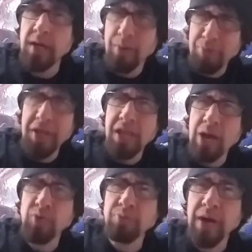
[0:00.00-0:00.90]
Play that
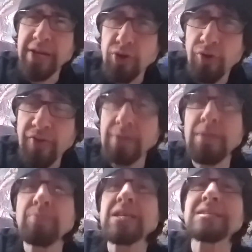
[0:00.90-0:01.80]
with my girlfriend,
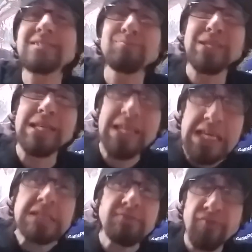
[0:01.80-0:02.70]
maybe get something to
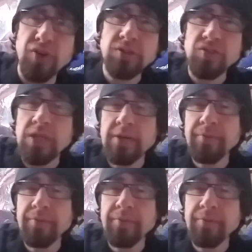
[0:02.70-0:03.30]
eat first.